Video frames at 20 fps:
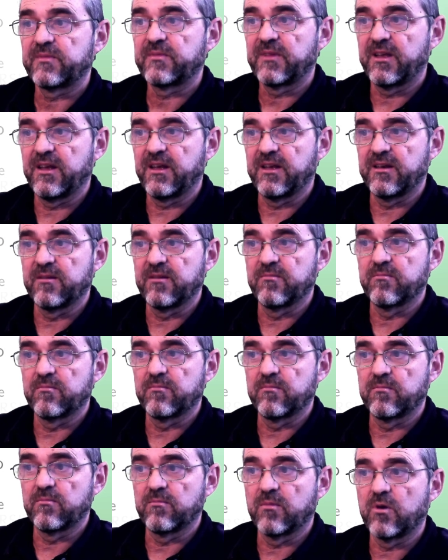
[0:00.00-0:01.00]
in
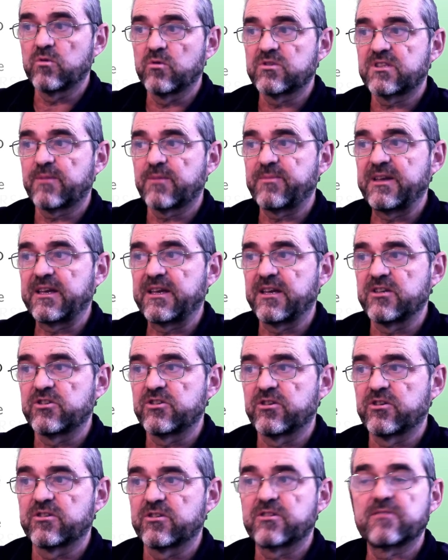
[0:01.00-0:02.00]
most
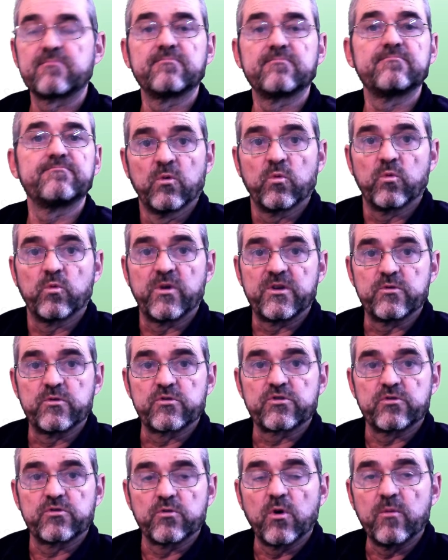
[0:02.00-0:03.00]
applications we
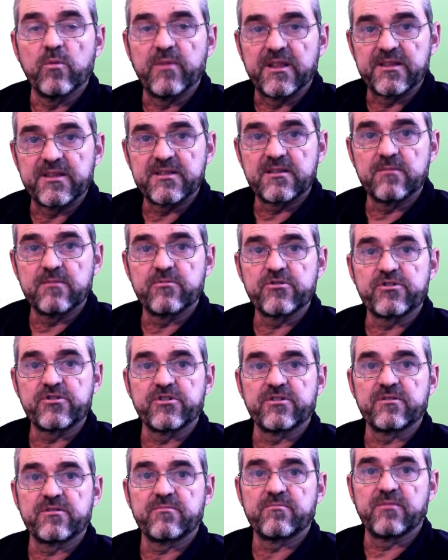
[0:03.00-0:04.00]
use normal
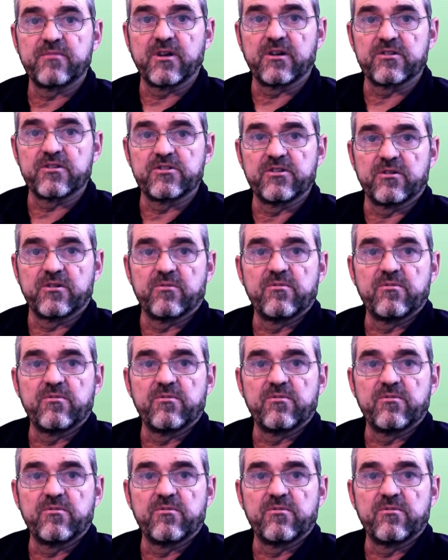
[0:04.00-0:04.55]
distribution because,